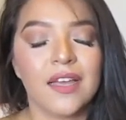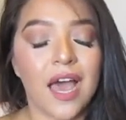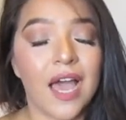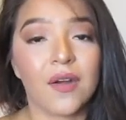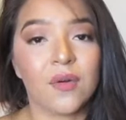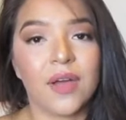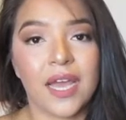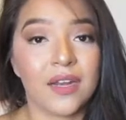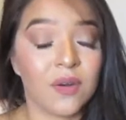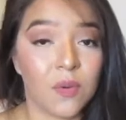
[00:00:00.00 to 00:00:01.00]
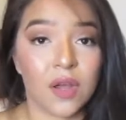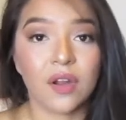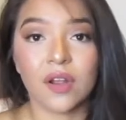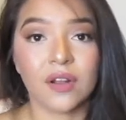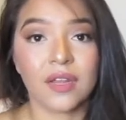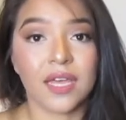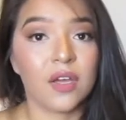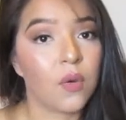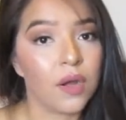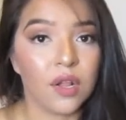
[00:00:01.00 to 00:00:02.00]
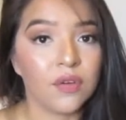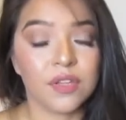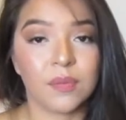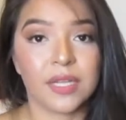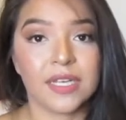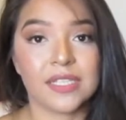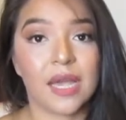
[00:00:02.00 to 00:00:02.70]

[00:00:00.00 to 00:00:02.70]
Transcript: I didn't want her like going all over the place.